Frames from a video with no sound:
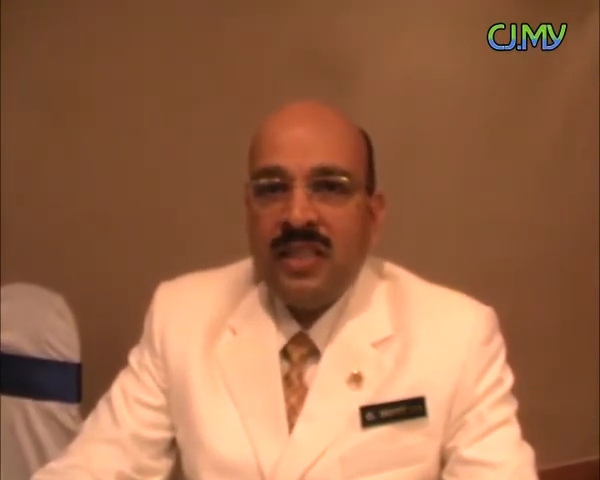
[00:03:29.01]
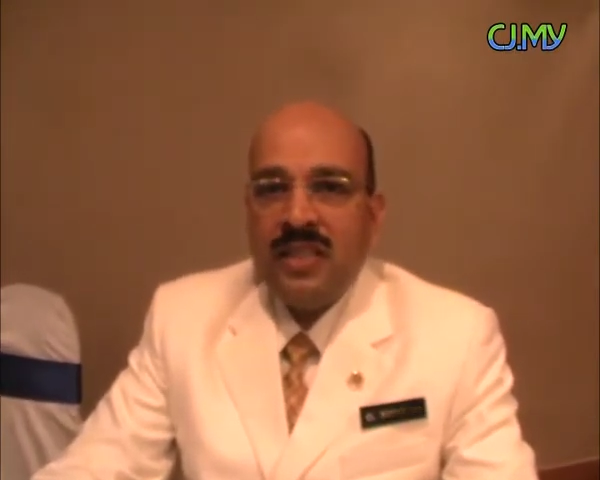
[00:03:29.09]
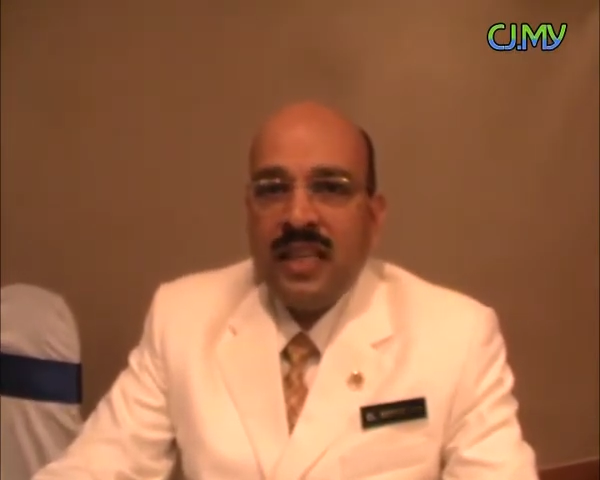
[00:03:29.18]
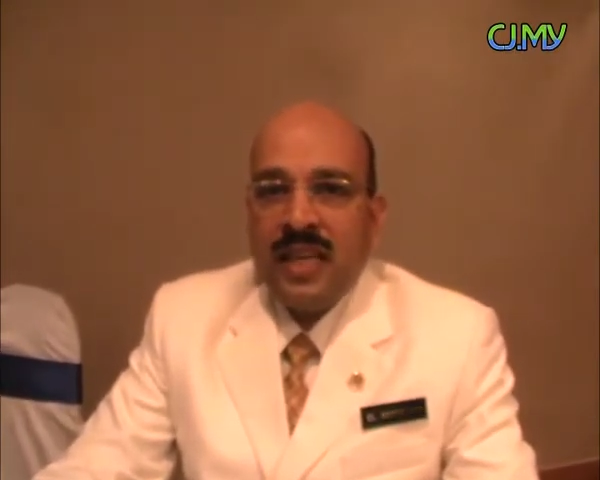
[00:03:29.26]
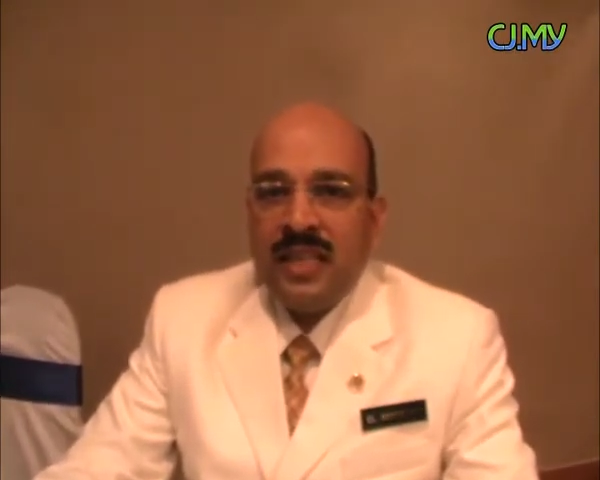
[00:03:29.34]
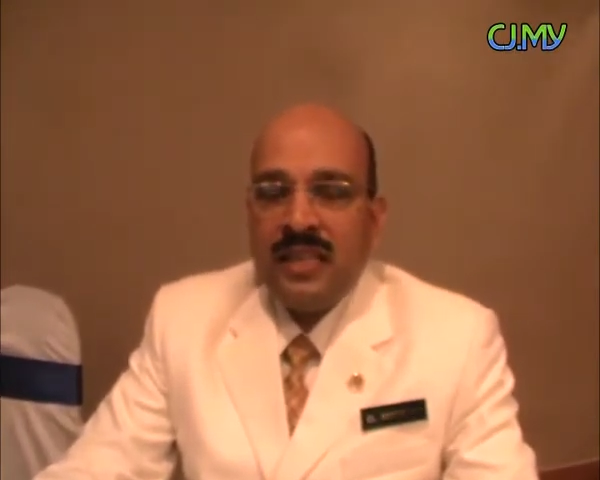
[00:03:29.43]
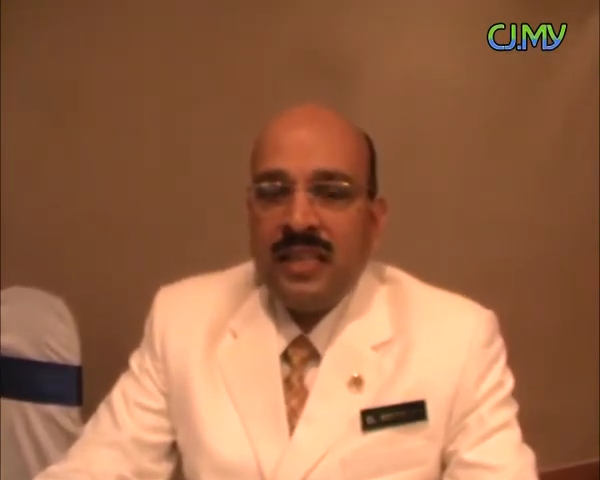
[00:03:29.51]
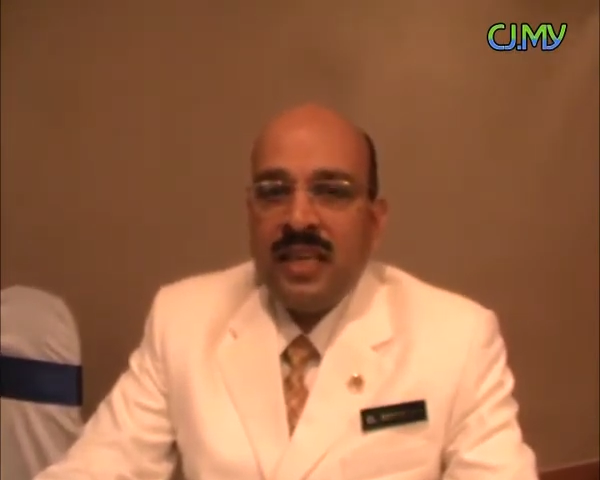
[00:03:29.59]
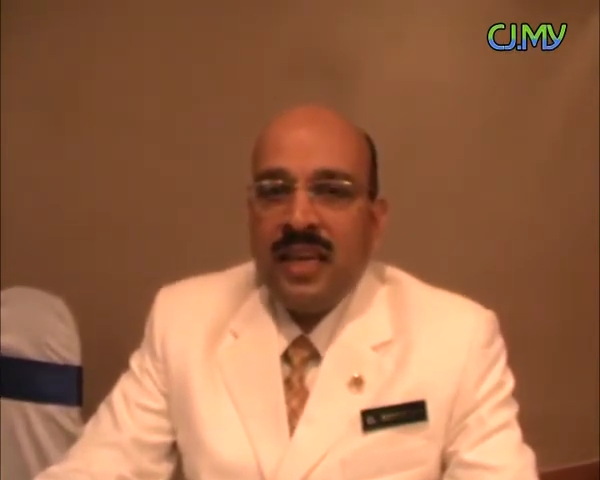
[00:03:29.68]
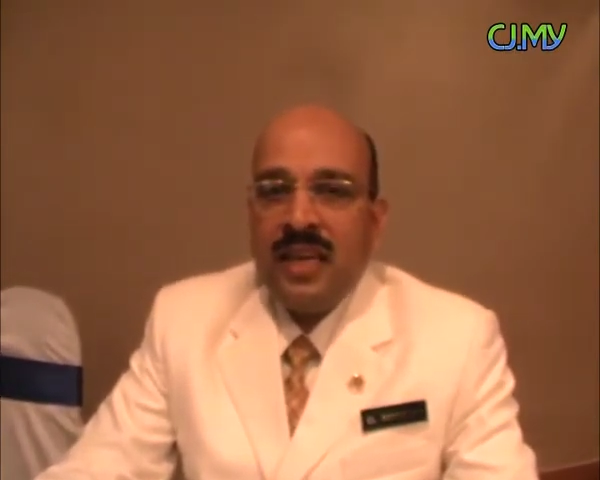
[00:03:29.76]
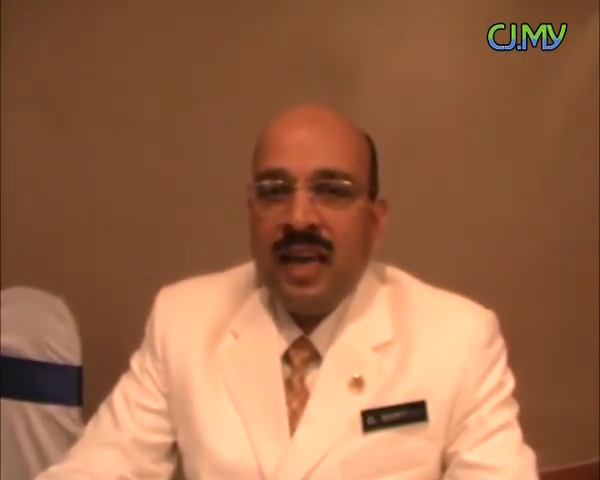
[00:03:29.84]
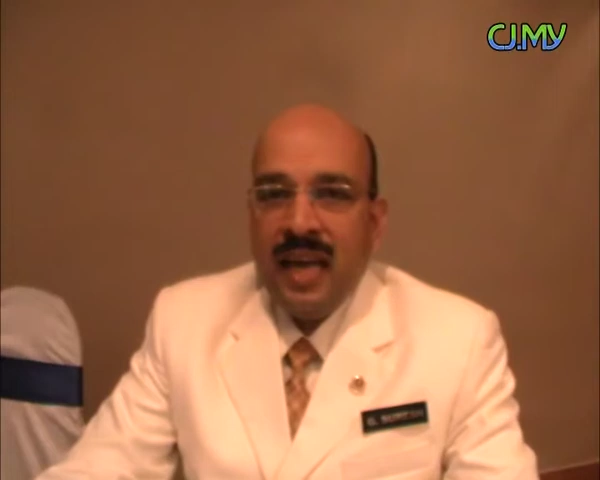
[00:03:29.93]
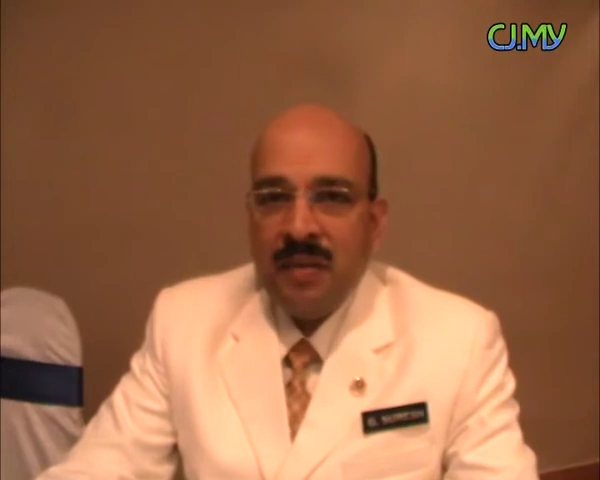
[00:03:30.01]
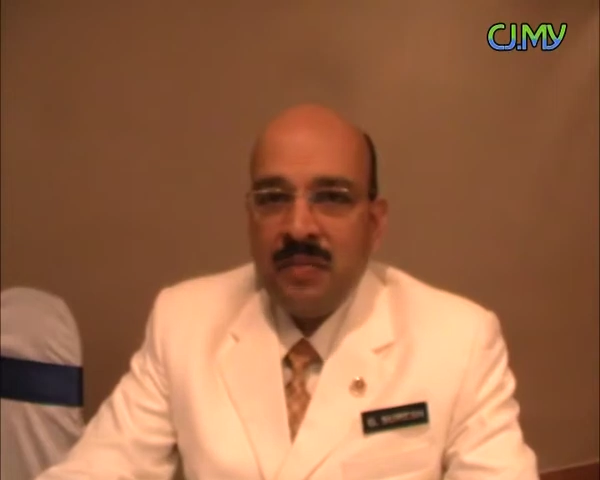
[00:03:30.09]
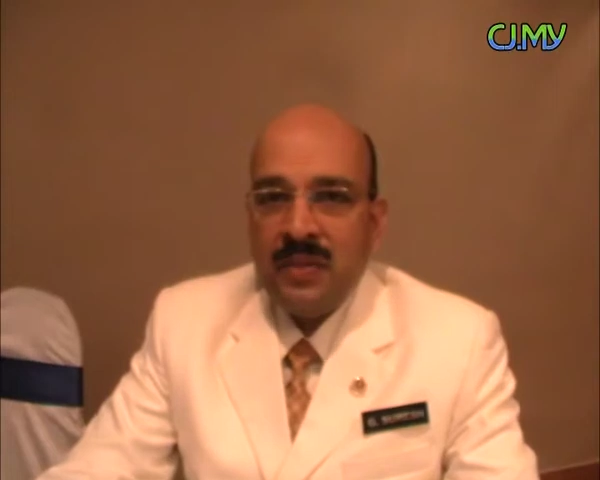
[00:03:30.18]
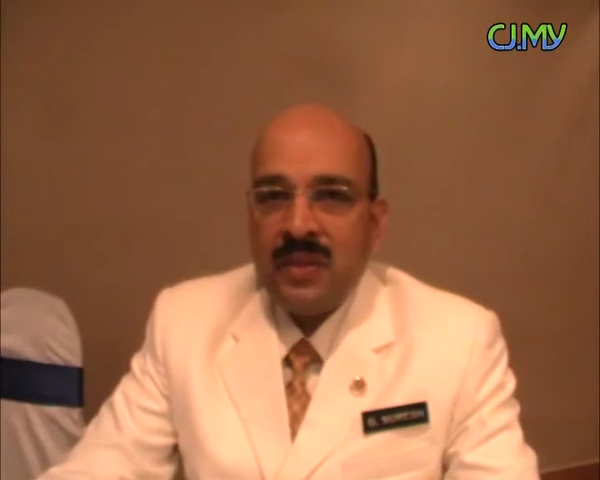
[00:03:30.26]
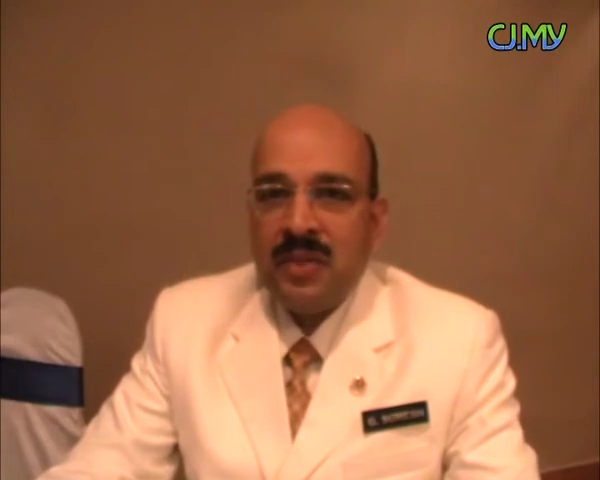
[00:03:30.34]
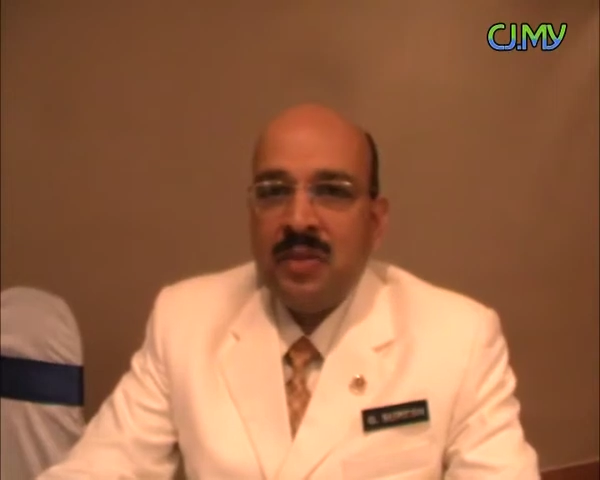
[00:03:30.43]
that can help
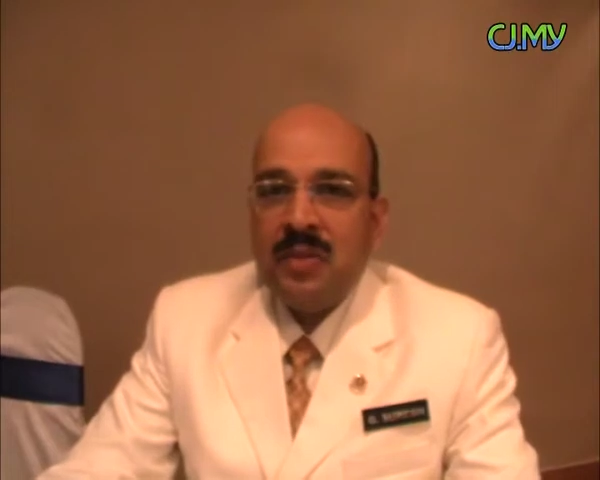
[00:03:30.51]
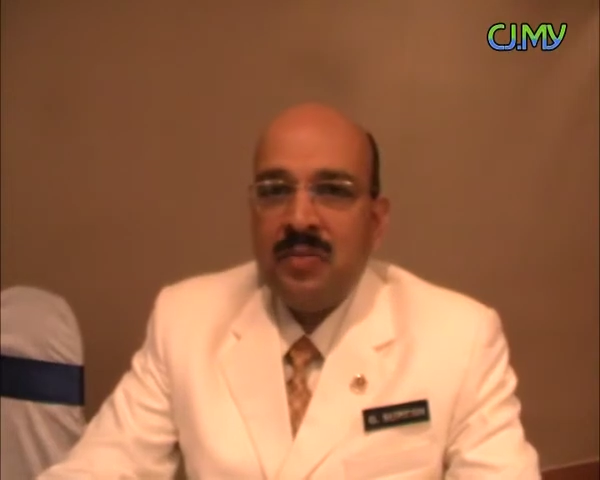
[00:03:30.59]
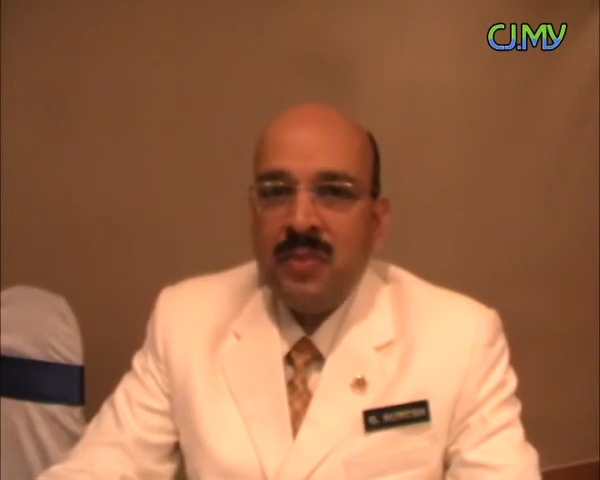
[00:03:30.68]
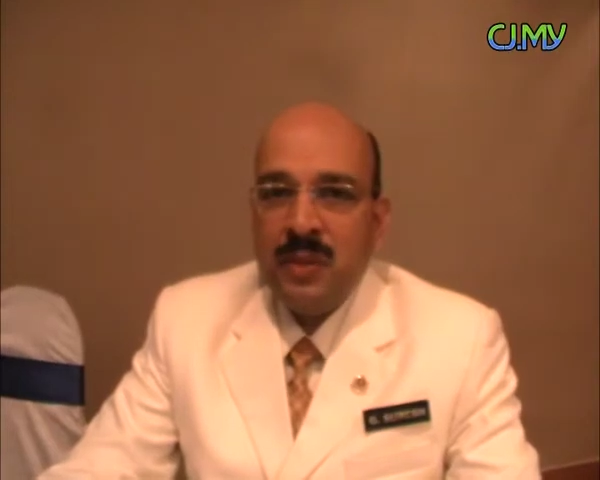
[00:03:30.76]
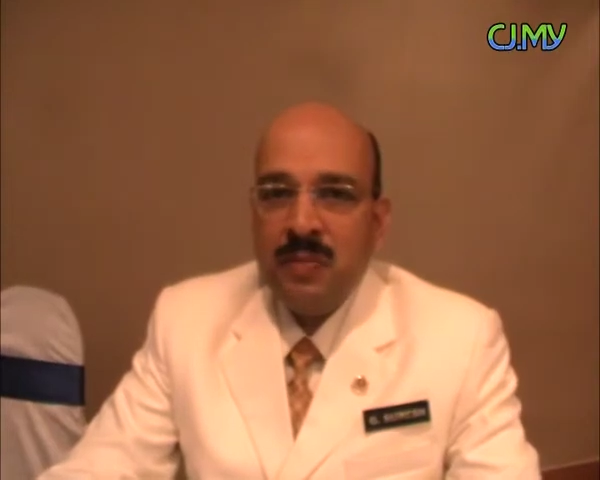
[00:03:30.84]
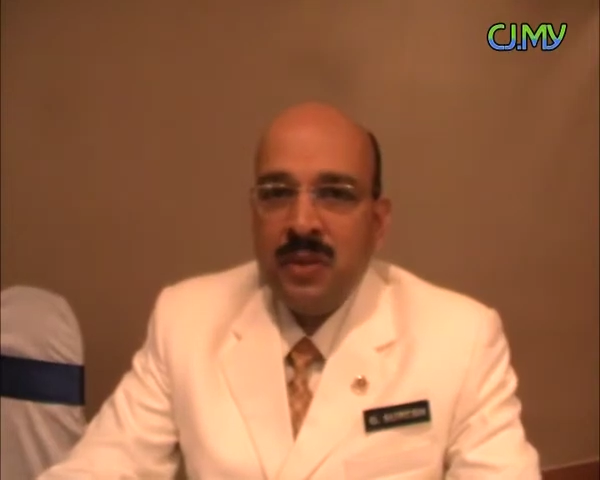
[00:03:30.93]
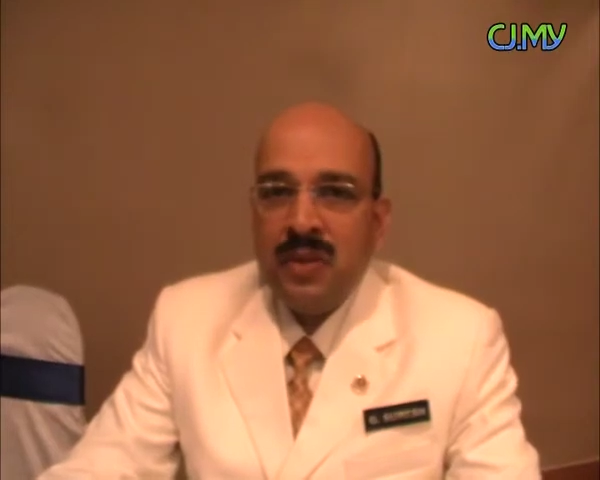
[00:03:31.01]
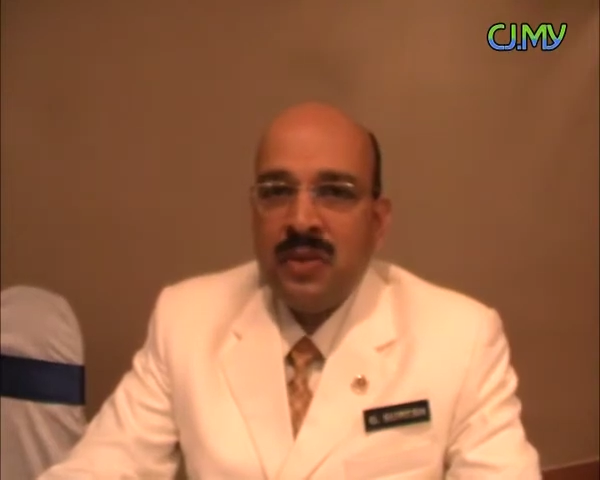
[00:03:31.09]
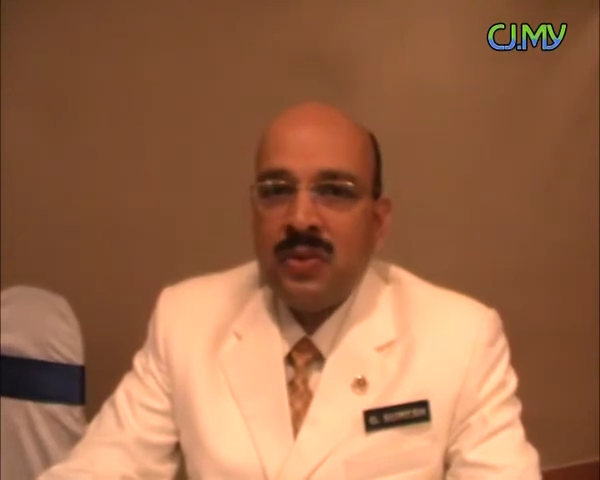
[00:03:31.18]
people